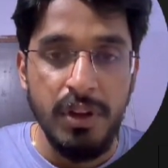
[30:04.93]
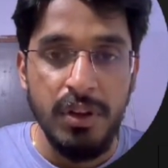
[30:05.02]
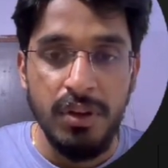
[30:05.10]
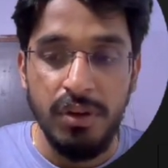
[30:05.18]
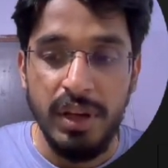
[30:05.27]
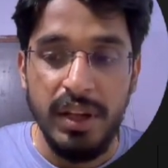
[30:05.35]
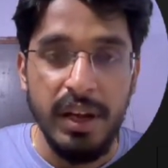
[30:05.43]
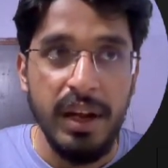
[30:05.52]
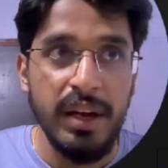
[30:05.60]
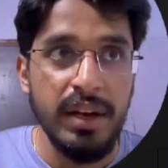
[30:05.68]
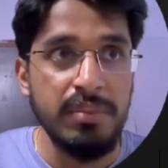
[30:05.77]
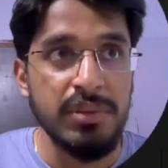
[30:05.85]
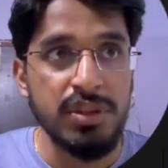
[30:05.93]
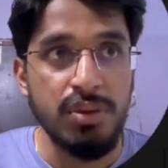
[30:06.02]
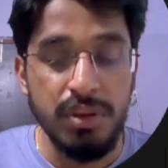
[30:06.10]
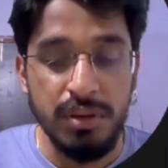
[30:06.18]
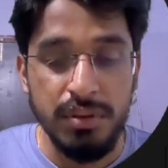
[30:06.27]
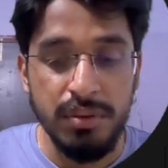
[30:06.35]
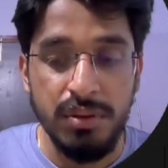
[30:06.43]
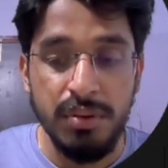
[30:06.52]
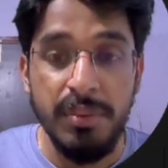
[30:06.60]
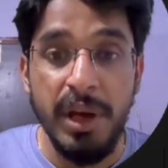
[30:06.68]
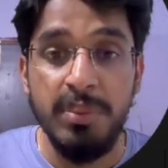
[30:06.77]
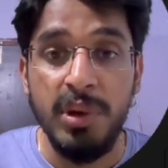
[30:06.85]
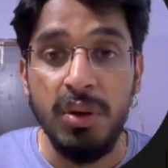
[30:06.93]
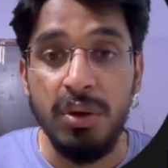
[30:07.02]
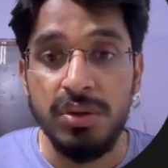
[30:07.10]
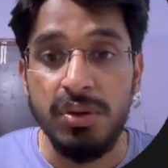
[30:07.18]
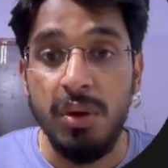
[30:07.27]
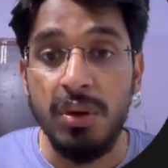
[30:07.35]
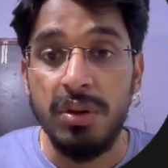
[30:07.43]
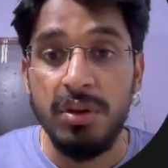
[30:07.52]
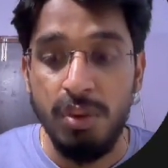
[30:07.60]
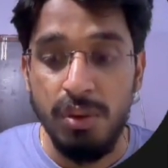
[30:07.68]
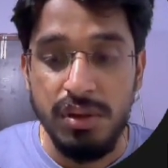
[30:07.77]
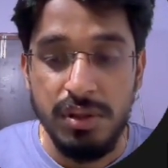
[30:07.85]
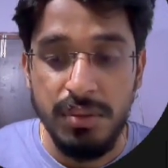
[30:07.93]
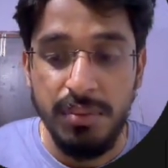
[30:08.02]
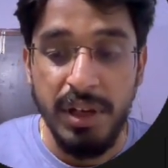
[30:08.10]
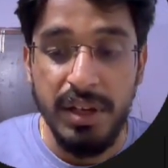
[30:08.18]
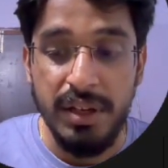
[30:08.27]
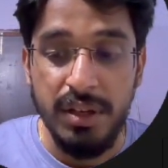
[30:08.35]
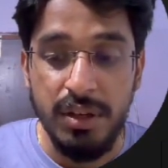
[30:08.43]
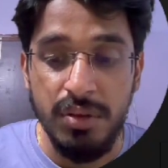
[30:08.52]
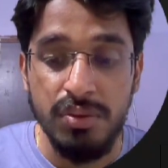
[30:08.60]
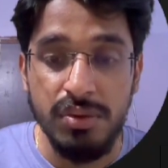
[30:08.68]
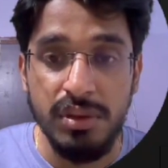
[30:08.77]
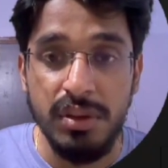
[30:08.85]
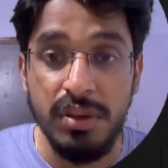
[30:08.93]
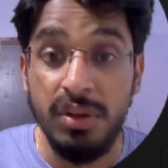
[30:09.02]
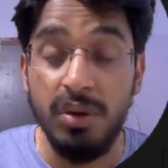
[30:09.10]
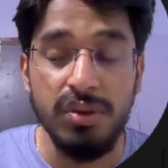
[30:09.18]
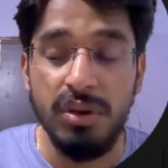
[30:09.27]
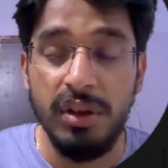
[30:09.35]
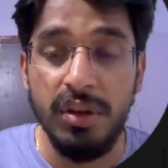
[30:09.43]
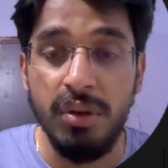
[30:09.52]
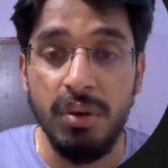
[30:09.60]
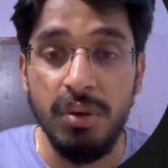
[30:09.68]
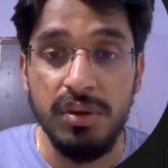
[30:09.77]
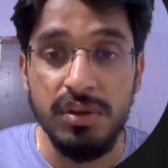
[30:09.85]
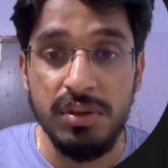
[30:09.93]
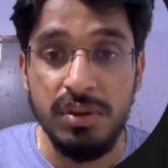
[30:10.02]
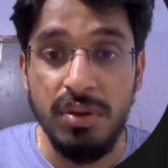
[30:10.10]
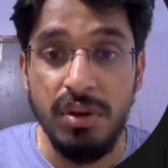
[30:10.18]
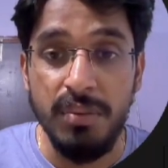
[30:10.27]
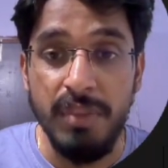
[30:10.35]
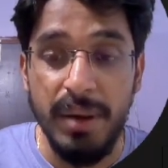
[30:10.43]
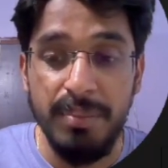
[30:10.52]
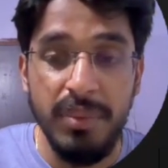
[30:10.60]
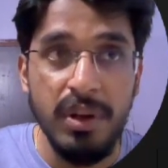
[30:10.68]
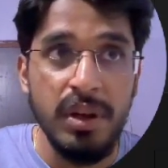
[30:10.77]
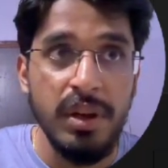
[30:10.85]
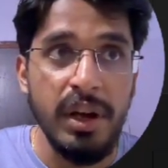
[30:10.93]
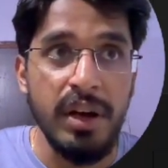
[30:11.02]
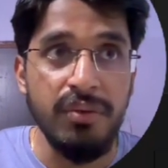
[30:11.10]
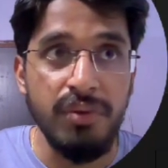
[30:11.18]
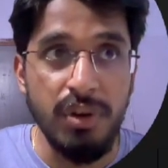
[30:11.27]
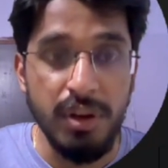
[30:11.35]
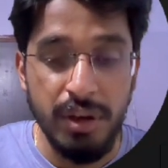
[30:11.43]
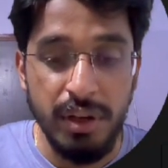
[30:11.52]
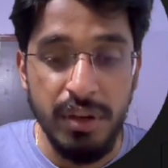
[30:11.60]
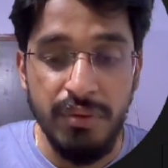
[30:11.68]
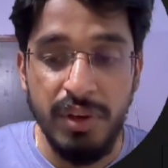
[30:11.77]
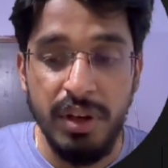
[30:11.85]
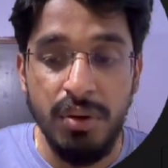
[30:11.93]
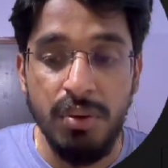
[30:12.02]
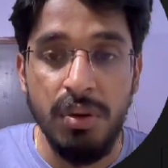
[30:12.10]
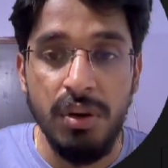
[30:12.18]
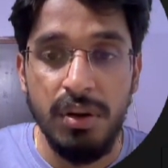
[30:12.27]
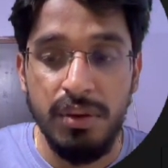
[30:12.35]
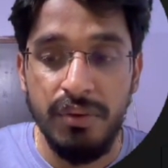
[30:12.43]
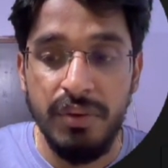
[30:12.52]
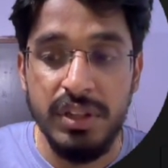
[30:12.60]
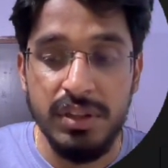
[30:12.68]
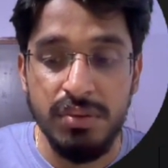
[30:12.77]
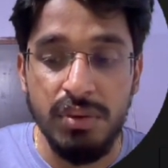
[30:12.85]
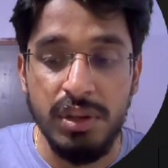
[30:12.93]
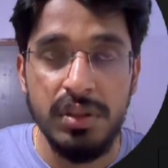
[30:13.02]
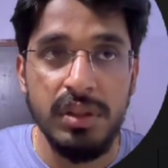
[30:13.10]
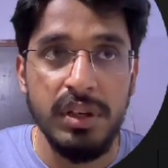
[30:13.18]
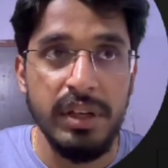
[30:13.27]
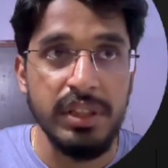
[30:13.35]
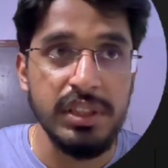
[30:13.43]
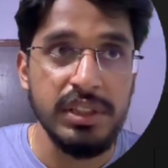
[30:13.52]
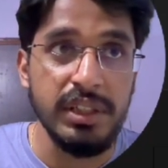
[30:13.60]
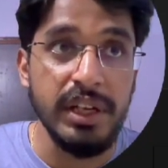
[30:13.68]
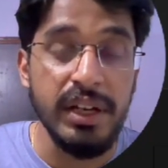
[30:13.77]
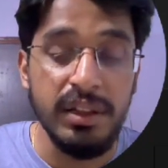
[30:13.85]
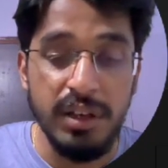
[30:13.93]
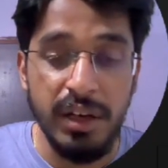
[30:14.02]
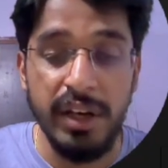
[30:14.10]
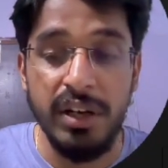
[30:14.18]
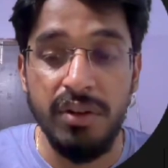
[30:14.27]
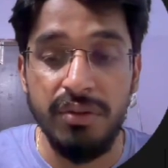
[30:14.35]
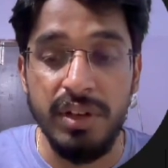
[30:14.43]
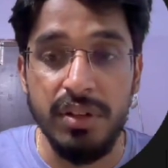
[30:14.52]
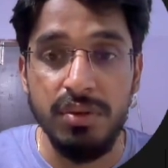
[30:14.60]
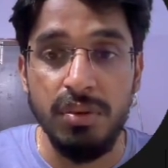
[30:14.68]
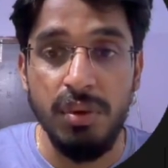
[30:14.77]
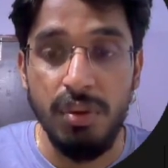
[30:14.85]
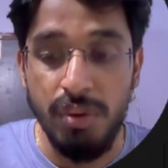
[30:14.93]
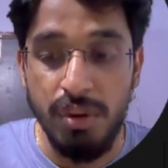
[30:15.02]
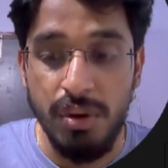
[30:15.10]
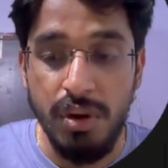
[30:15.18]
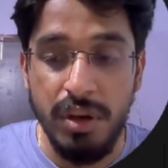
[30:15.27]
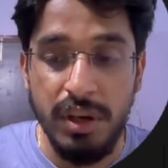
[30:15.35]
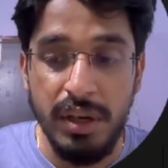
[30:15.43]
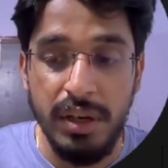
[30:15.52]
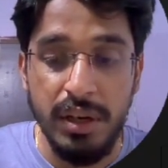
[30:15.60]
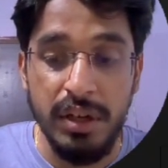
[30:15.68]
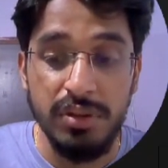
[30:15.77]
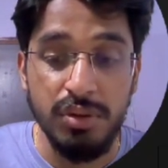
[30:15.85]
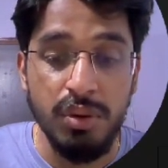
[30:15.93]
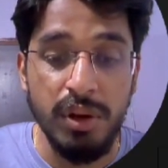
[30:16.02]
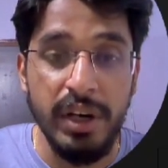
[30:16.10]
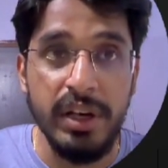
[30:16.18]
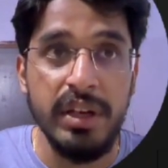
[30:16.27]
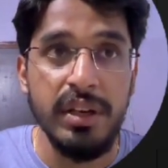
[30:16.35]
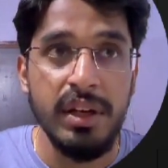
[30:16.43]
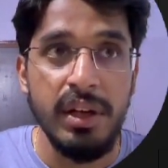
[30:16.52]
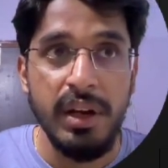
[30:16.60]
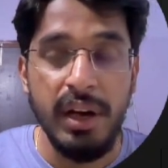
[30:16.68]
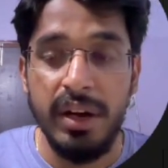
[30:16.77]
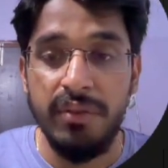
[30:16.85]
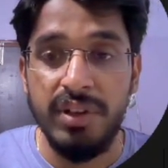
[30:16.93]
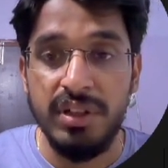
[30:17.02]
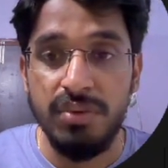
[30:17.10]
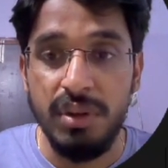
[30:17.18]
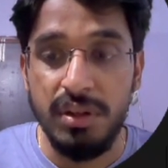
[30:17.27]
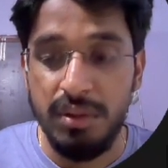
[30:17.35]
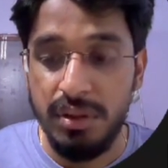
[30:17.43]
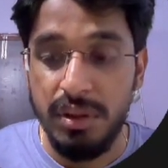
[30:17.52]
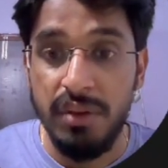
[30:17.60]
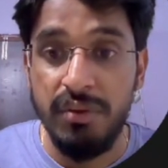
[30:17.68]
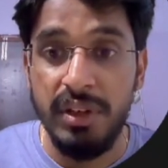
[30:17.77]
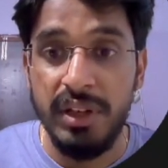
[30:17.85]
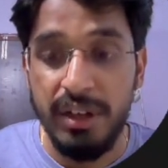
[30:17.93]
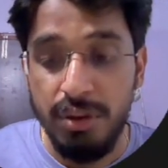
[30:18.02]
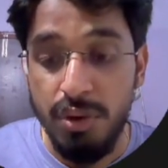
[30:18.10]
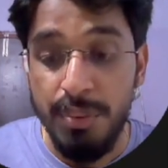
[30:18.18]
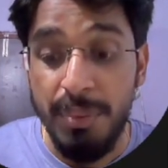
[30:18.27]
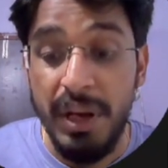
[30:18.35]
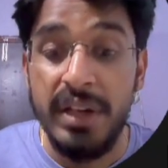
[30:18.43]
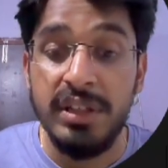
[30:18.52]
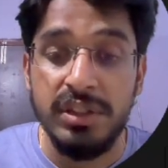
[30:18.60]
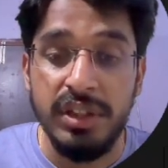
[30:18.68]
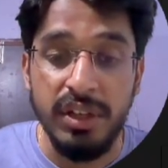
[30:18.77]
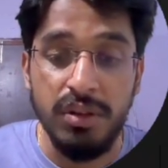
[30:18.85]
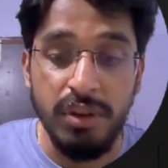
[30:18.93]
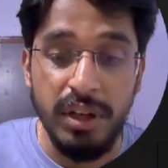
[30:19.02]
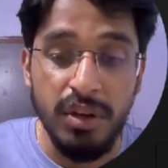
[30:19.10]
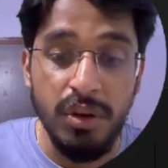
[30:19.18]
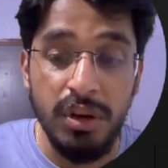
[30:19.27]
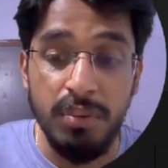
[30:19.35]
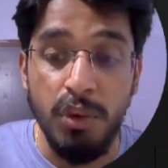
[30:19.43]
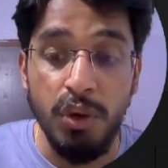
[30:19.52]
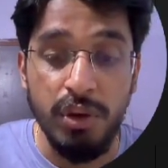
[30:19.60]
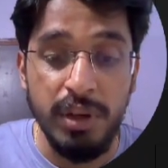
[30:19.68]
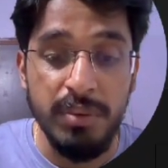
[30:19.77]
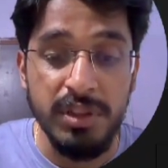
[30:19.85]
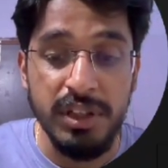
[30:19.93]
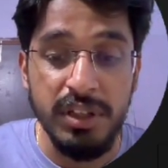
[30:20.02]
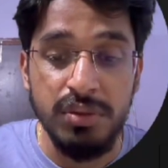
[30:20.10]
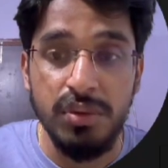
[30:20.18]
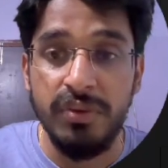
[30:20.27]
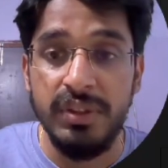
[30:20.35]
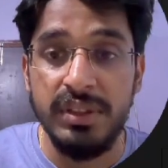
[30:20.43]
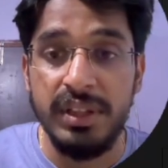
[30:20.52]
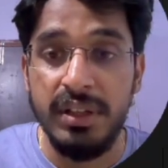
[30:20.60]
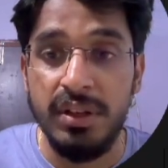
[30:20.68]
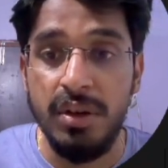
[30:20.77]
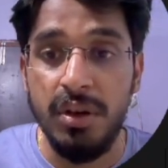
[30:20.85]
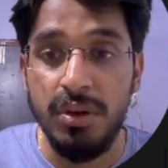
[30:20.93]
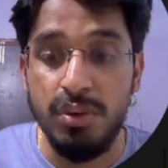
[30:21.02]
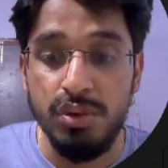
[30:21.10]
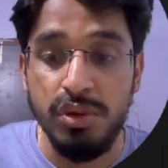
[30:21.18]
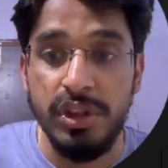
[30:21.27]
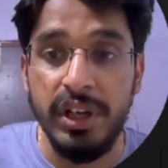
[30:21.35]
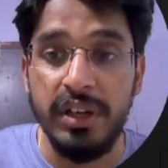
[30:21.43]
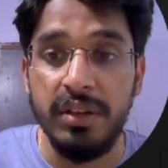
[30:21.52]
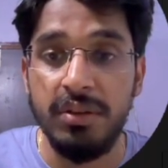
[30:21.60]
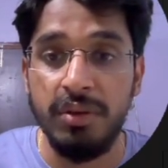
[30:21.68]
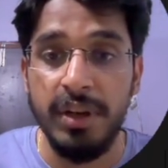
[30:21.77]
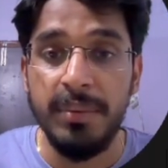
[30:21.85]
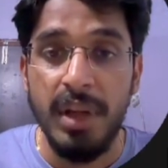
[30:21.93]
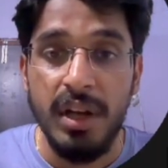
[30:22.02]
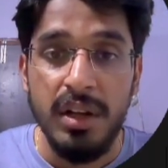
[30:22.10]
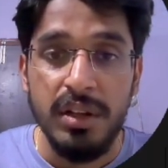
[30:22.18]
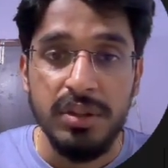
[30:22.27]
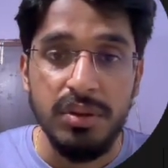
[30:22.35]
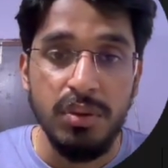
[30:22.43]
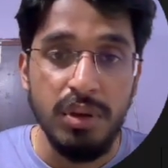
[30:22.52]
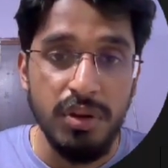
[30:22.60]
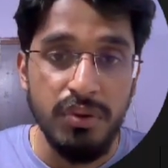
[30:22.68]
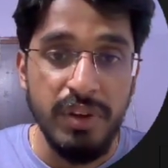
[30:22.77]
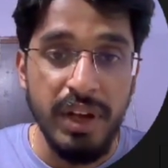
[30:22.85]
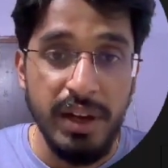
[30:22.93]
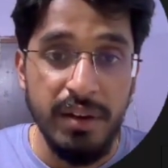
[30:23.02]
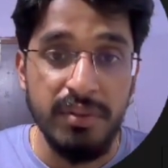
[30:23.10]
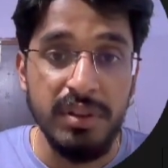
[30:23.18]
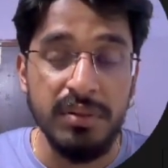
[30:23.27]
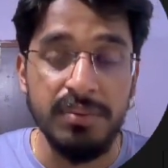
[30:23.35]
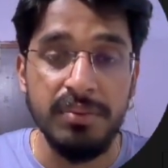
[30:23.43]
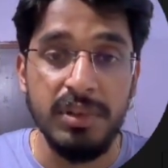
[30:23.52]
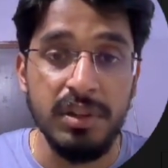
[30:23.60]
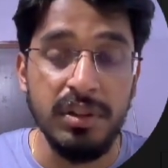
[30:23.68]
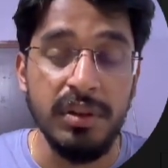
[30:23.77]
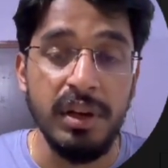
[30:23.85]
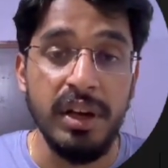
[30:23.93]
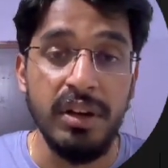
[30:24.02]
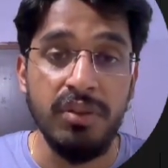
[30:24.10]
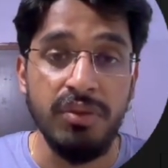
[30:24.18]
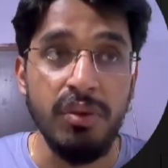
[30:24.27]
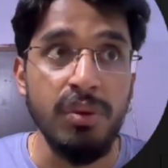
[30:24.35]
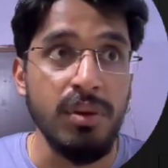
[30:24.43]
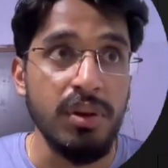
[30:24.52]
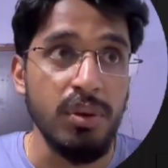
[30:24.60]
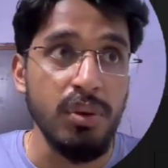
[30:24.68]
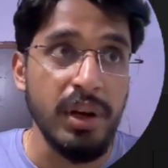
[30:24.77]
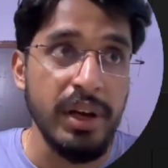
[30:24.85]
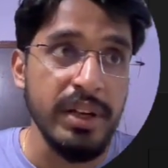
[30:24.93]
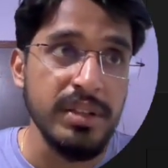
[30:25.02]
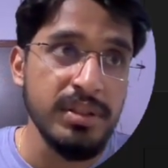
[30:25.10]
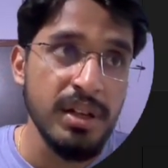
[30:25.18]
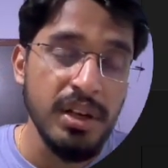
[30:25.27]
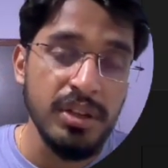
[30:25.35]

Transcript: Okay, and I'm just going to map across all the roles by roles.map, and for every role we just want to just get the ID of that. So role._id, and we just want to convert that to a plain string. Okay, not a MongoDB string, so we say .toString. Okay, so now we have a array of role IDs.